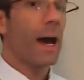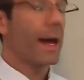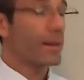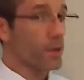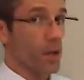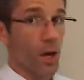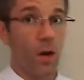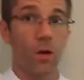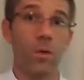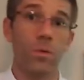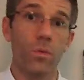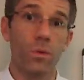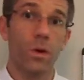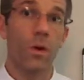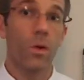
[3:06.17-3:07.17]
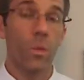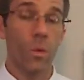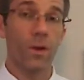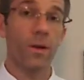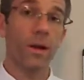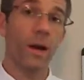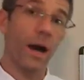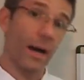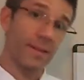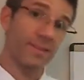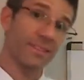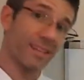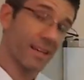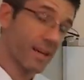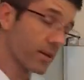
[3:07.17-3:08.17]
No, we're not.
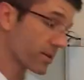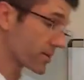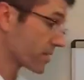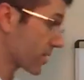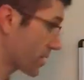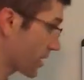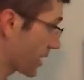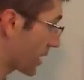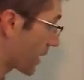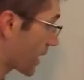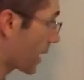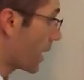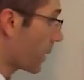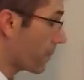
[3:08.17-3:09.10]
See, here's the thing.